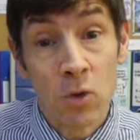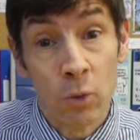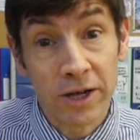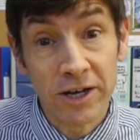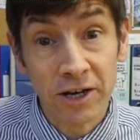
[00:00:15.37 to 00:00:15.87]

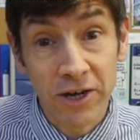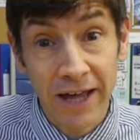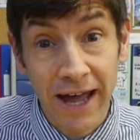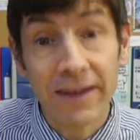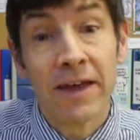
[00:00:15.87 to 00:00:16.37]
We're going to look
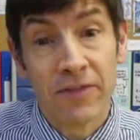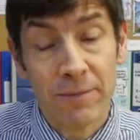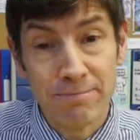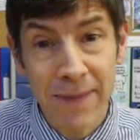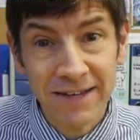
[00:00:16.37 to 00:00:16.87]
at the
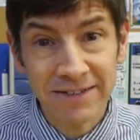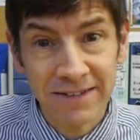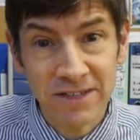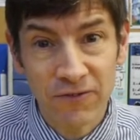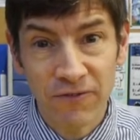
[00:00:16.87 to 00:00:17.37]

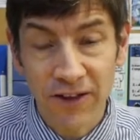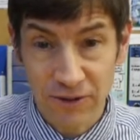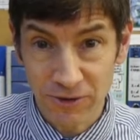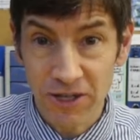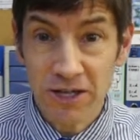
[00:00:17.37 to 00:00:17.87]
magnetic
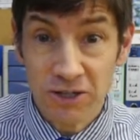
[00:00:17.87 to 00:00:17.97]
field